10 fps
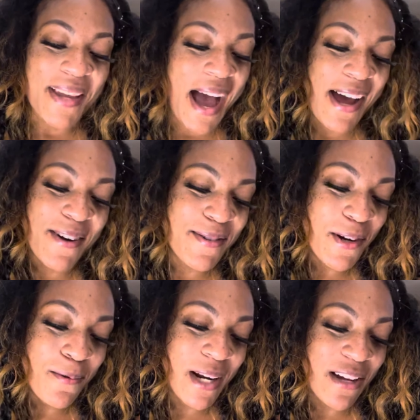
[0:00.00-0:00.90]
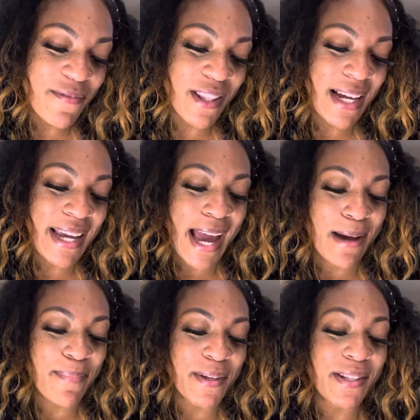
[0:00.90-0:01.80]
I don't know what I feel like
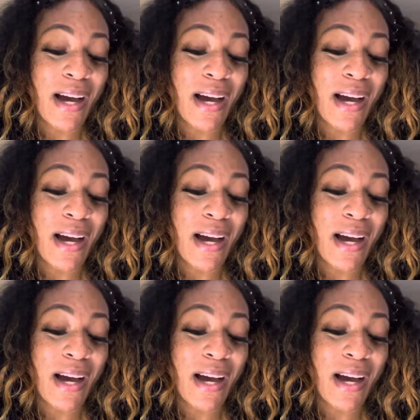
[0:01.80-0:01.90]
happened.